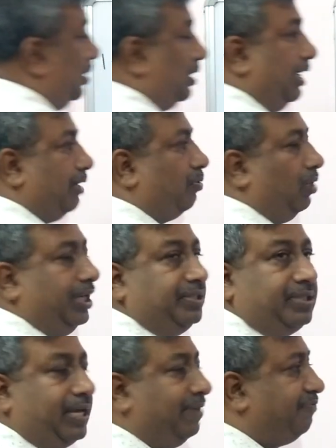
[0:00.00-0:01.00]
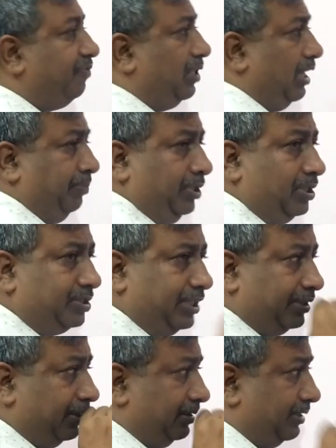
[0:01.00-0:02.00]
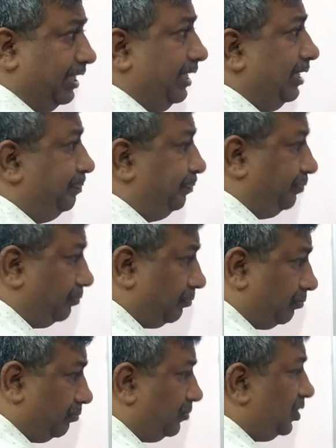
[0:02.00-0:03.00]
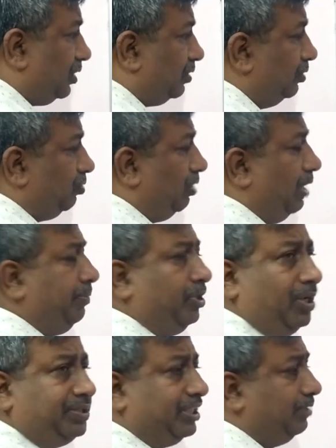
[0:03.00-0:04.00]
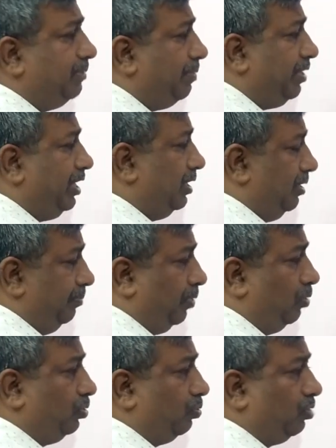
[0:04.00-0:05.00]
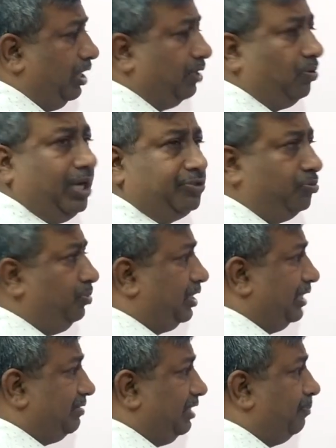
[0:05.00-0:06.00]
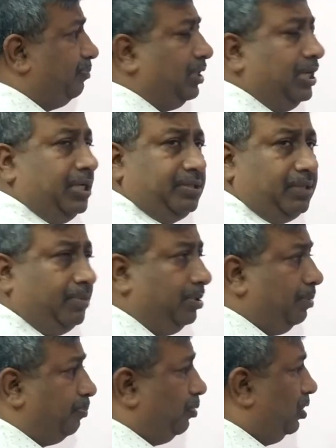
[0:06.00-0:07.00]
clay colloids. If amino acid is there, so amino acid may be bound to clay colloids, humic acid, Similarly,